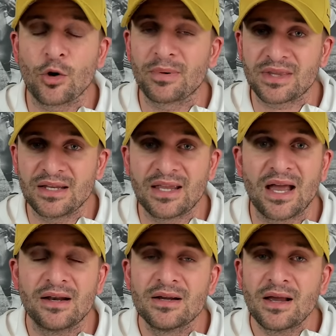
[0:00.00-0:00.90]
but they
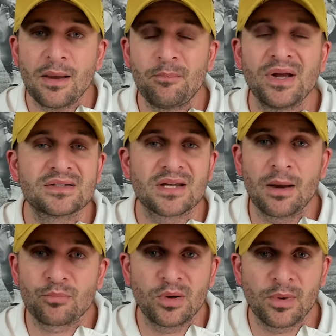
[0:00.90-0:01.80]
get a big-time
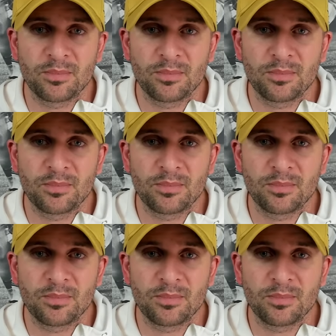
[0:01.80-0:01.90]
premium